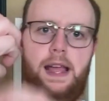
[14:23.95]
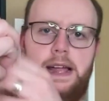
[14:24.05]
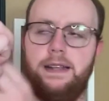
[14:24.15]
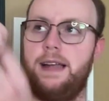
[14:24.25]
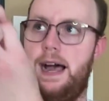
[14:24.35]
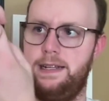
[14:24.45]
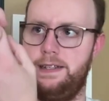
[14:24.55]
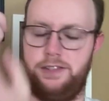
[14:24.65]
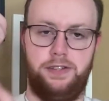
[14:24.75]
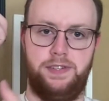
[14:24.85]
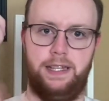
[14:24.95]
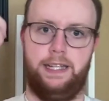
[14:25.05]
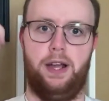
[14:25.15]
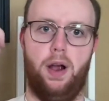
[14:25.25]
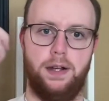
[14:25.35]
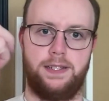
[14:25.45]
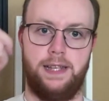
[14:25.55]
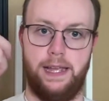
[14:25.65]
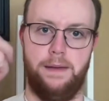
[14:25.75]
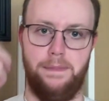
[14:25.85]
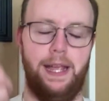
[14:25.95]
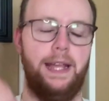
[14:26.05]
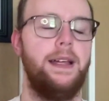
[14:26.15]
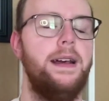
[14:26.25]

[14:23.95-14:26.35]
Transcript: and God is using the art in me.